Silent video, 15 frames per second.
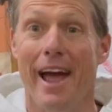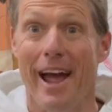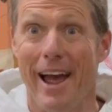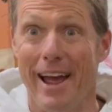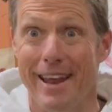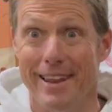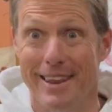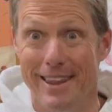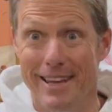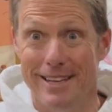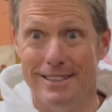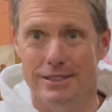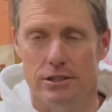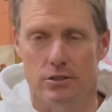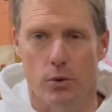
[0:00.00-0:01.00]
And
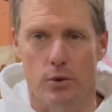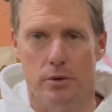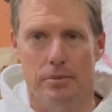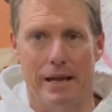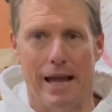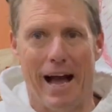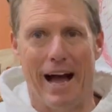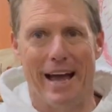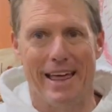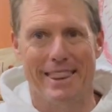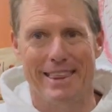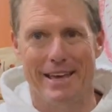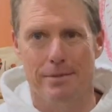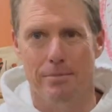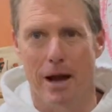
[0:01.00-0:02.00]
this is going to be, I
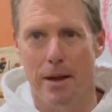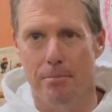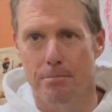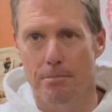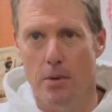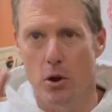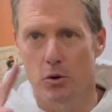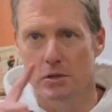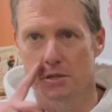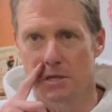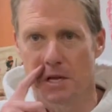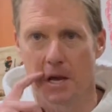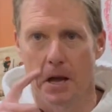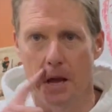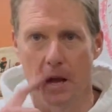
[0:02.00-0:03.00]
think, my
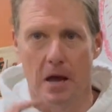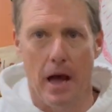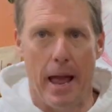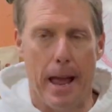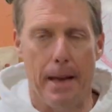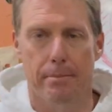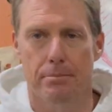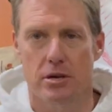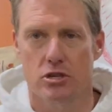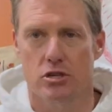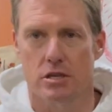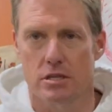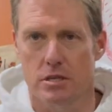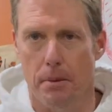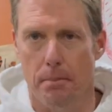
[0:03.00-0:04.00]
most
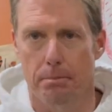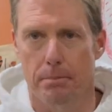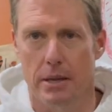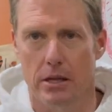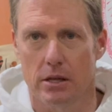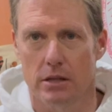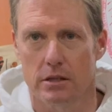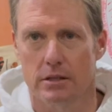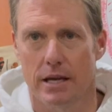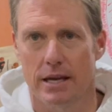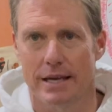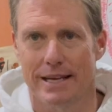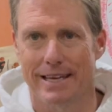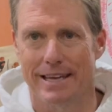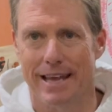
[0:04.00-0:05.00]
ambitious build
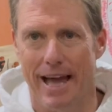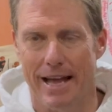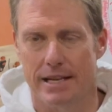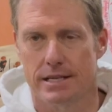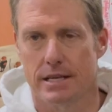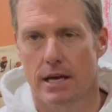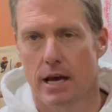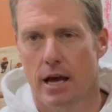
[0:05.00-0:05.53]
yet.